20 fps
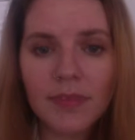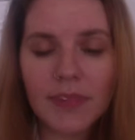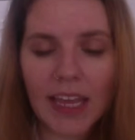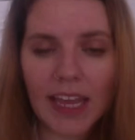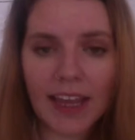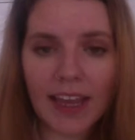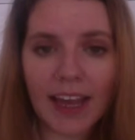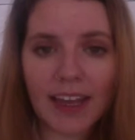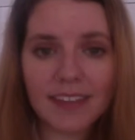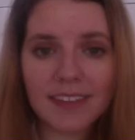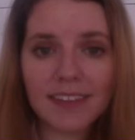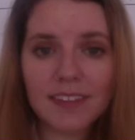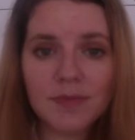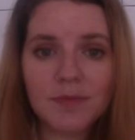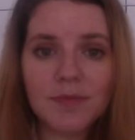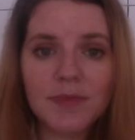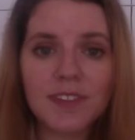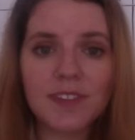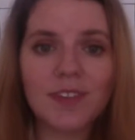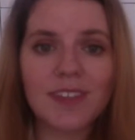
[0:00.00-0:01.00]
Hey guys,
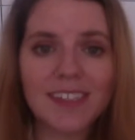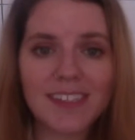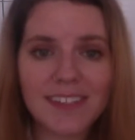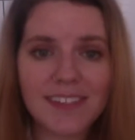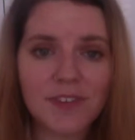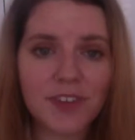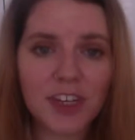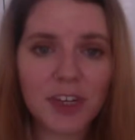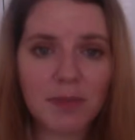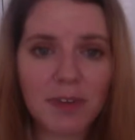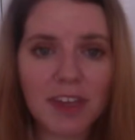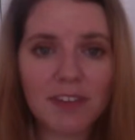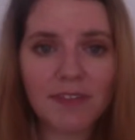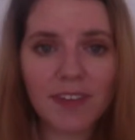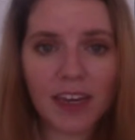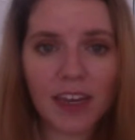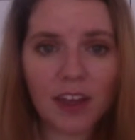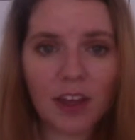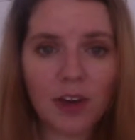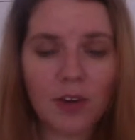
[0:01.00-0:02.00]
so this is going to be a
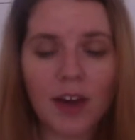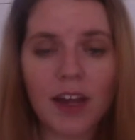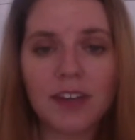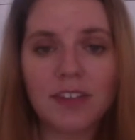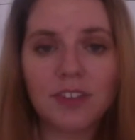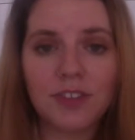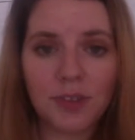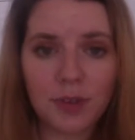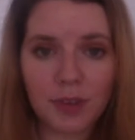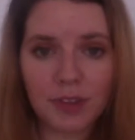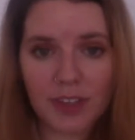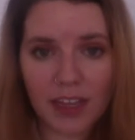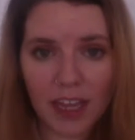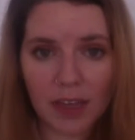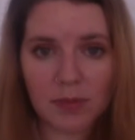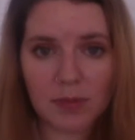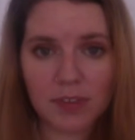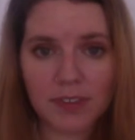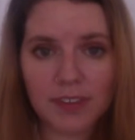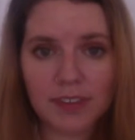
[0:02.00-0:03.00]
video on truth
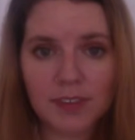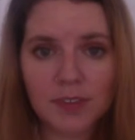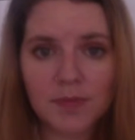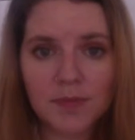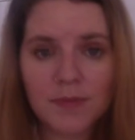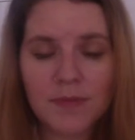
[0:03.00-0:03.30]
tables.